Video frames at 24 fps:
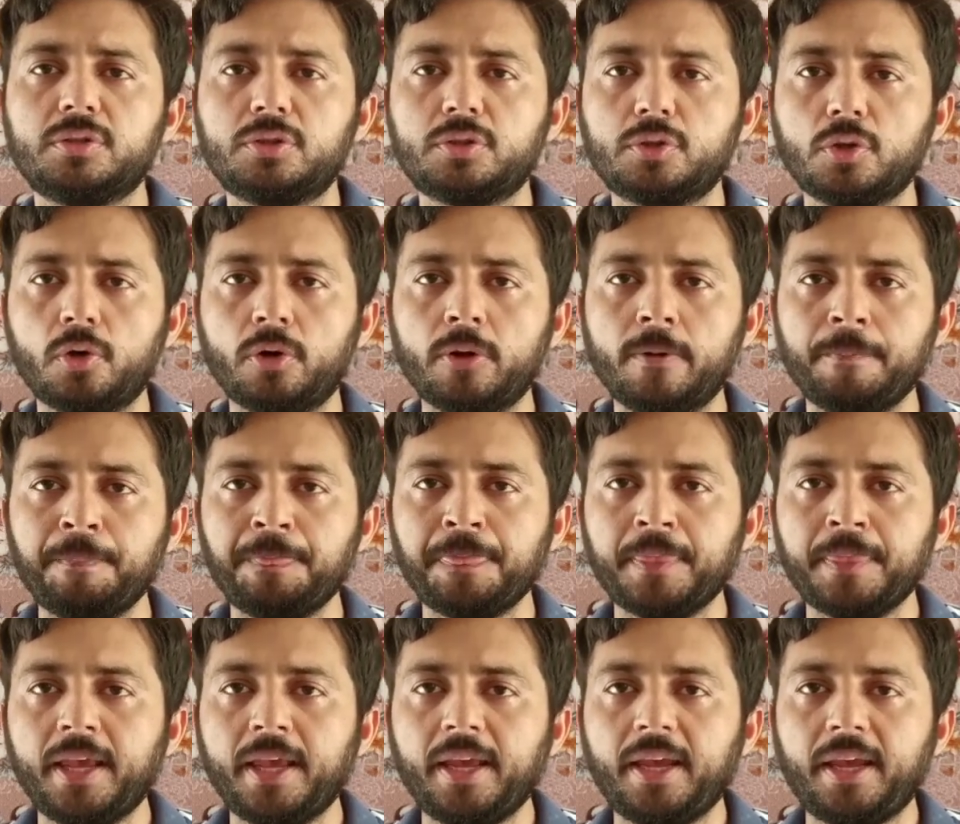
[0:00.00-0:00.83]
So
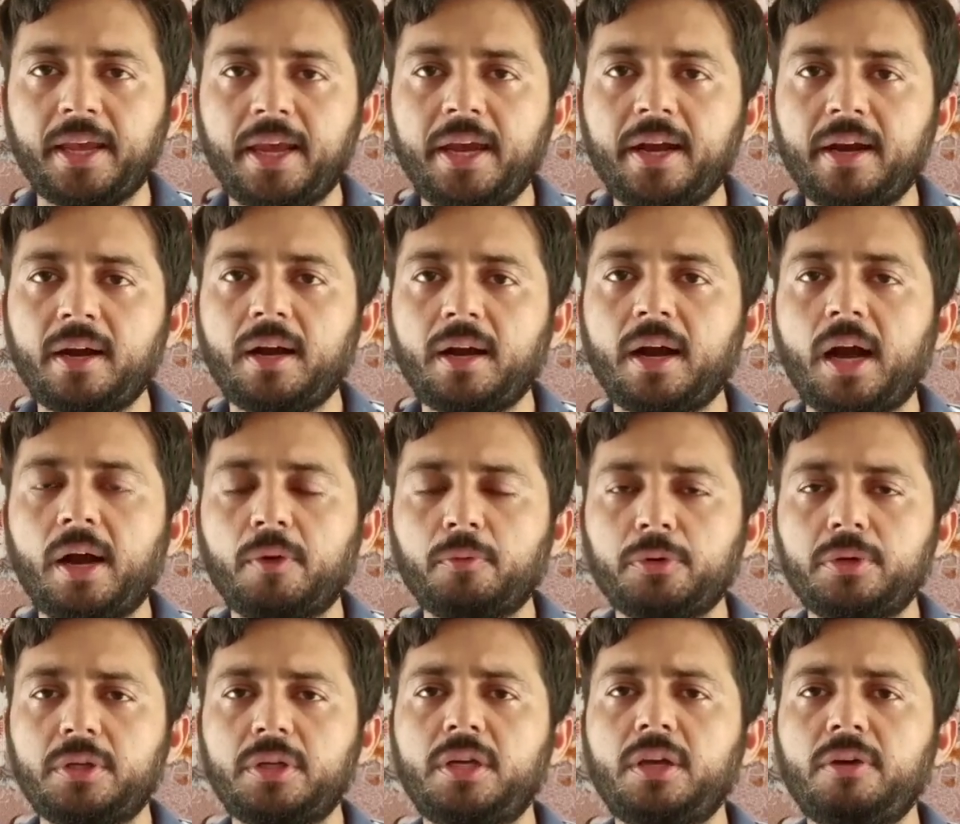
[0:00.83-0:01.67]
here I
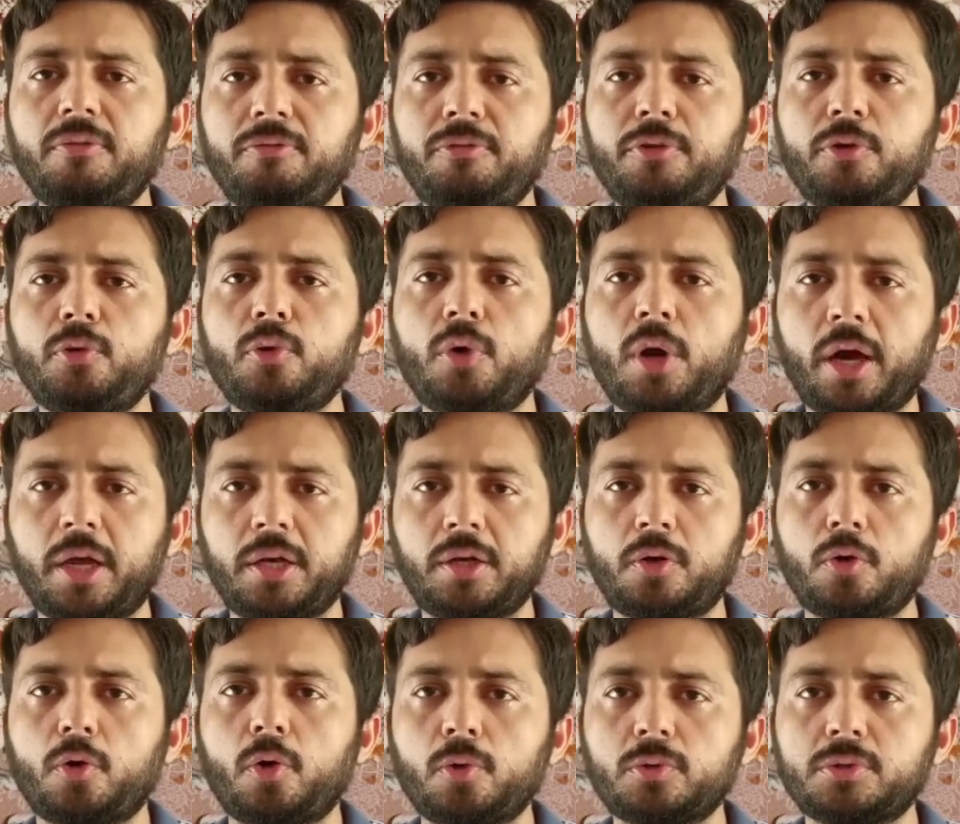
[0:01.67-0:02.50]
would give you
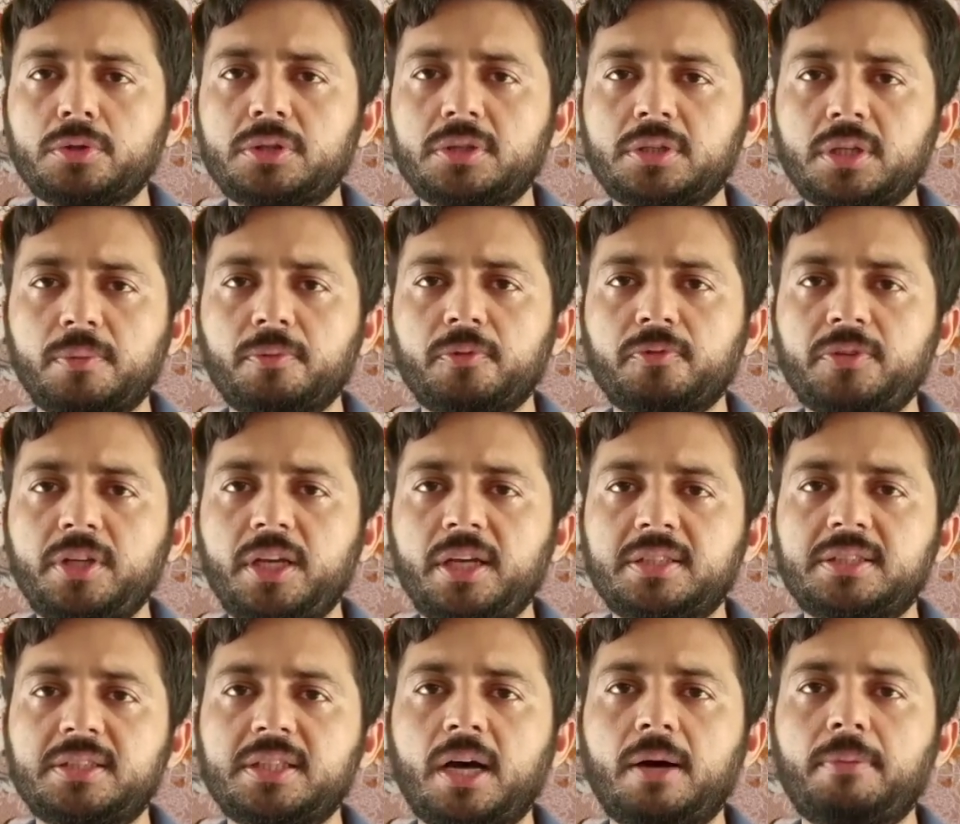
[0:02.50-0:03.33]
and quote some of the
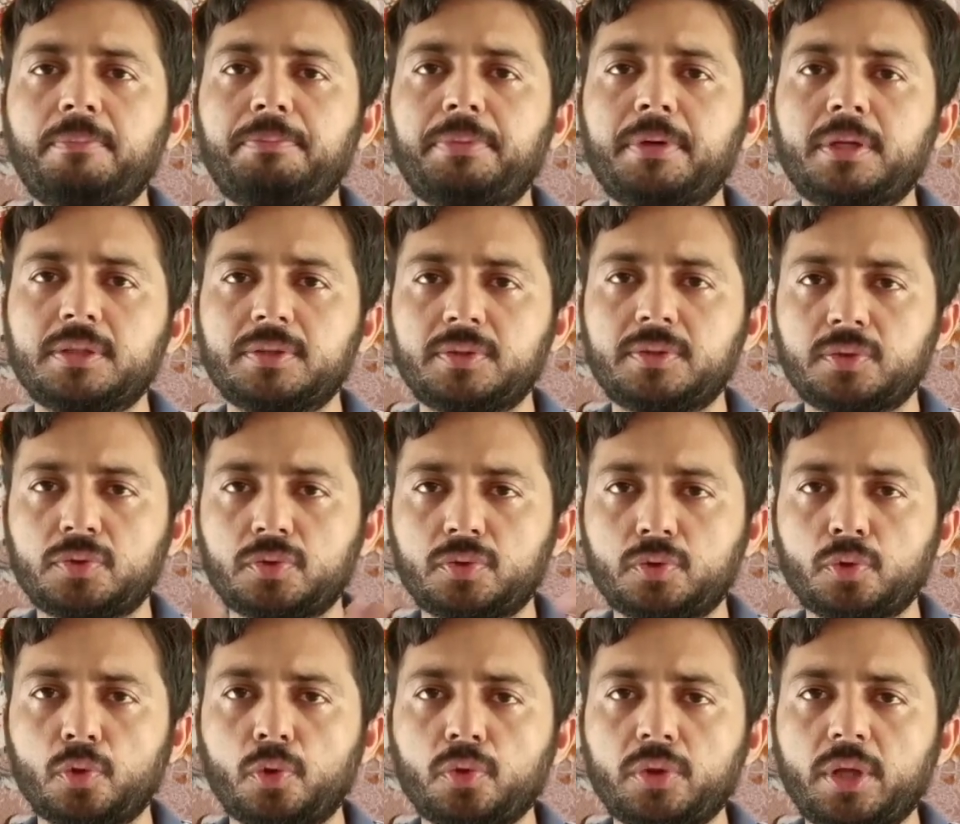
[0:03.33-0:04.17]
examples
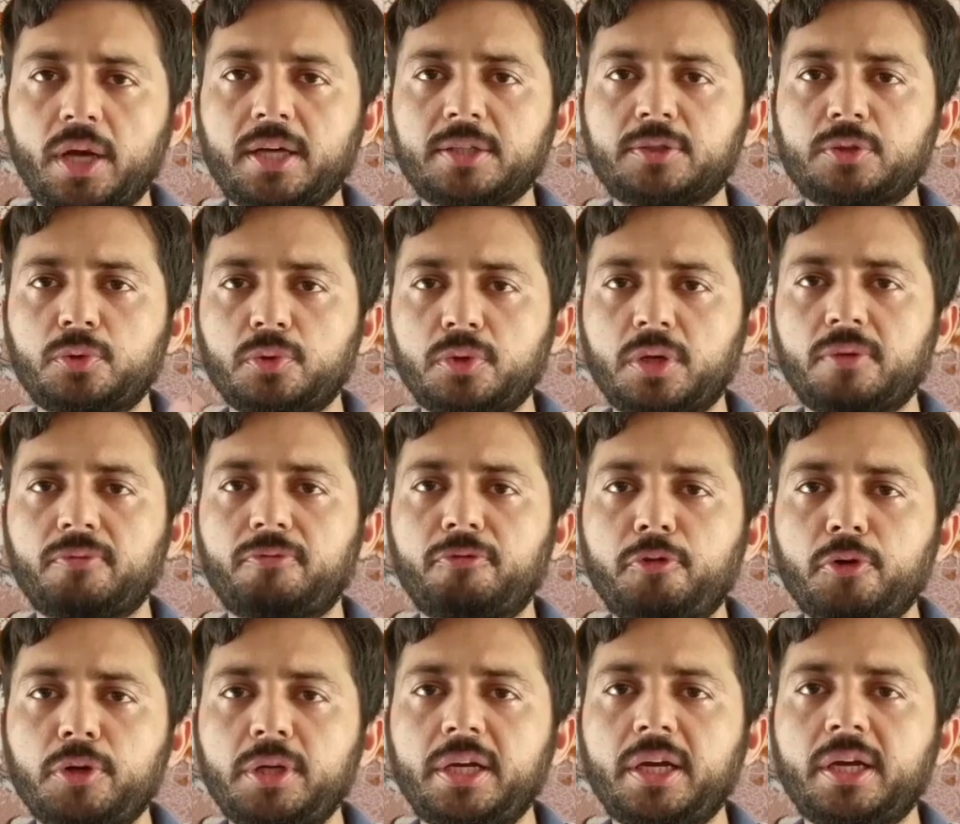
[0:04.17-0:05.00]
so that you can
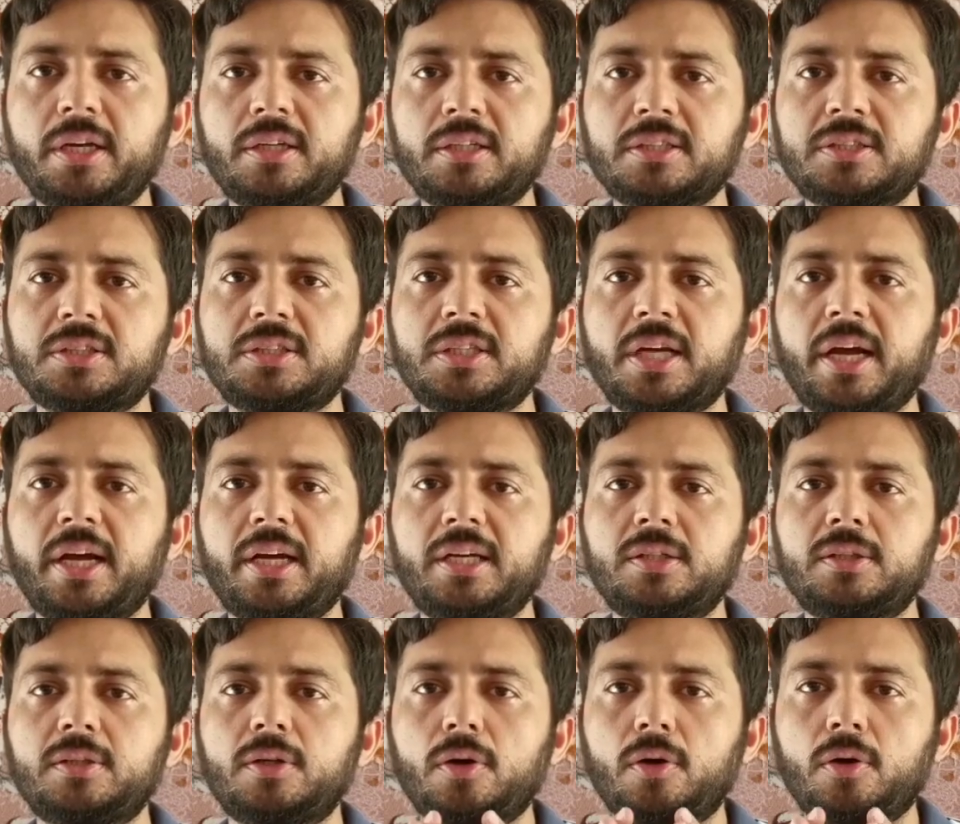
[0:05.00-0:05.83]
fully
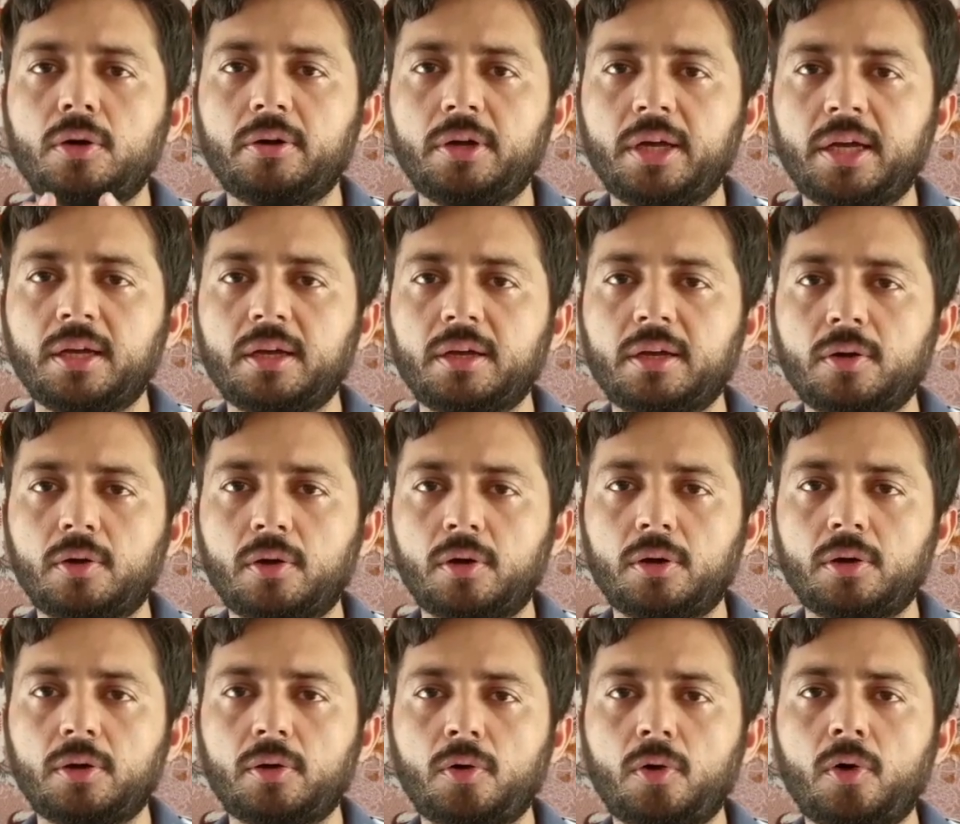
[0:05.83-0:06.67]
understand
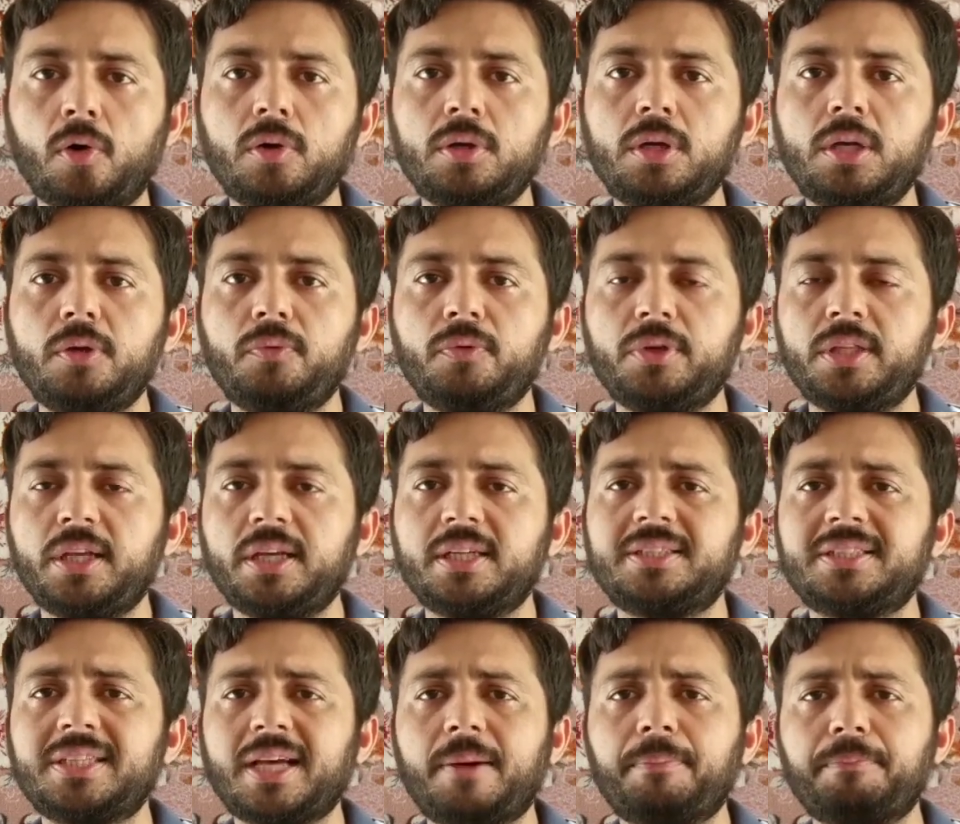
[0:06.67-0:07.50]
only with the
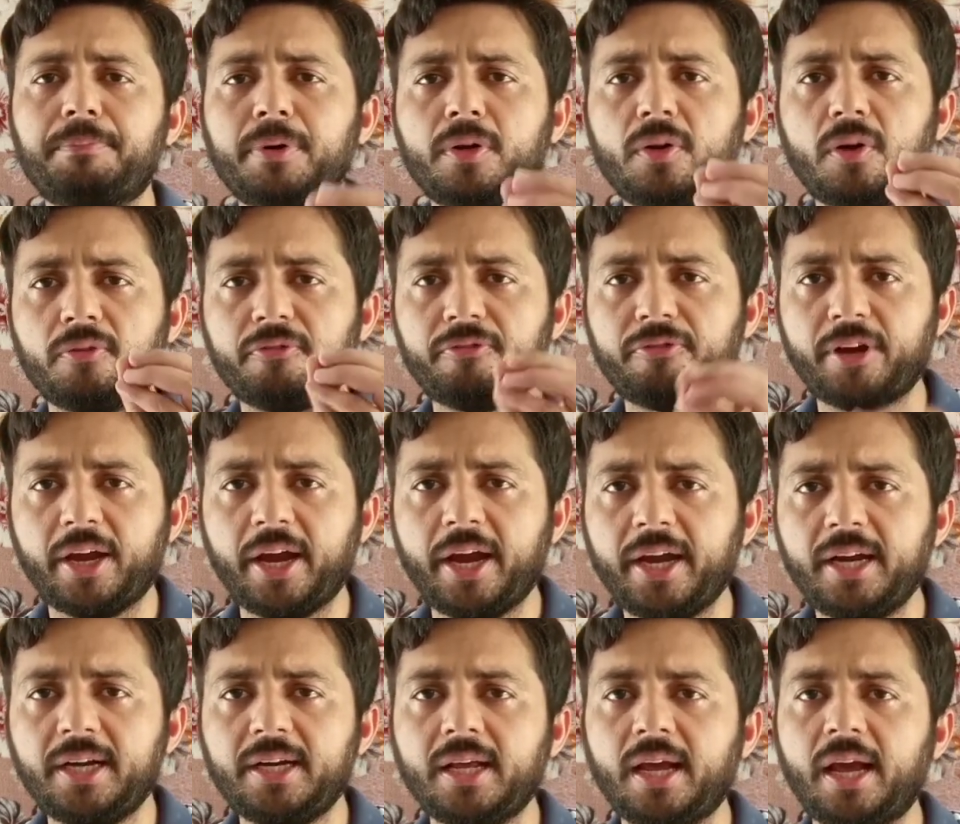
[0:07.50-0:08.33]
example of
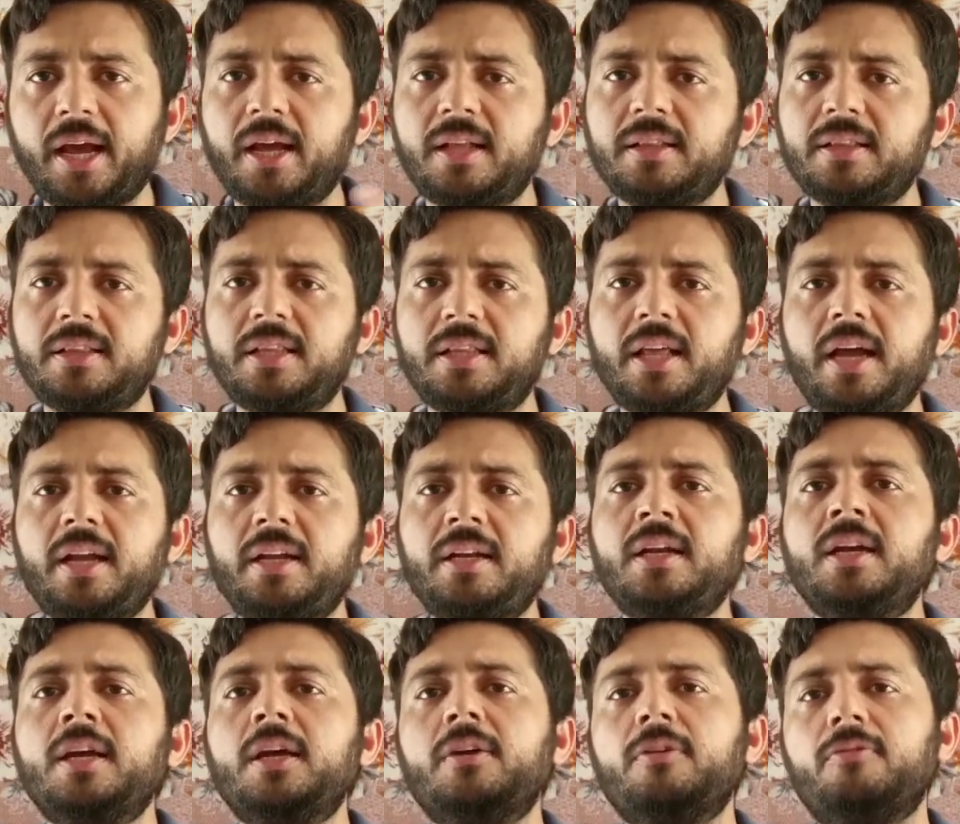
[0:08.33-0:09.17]
head and
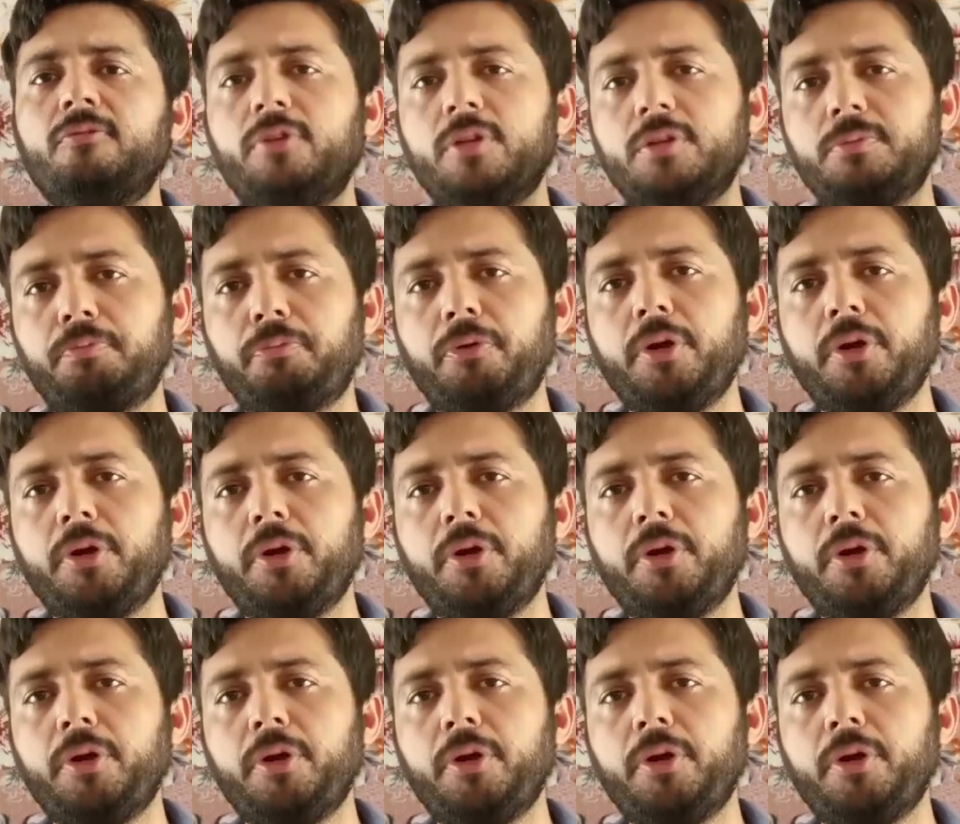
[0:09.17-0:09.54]
then with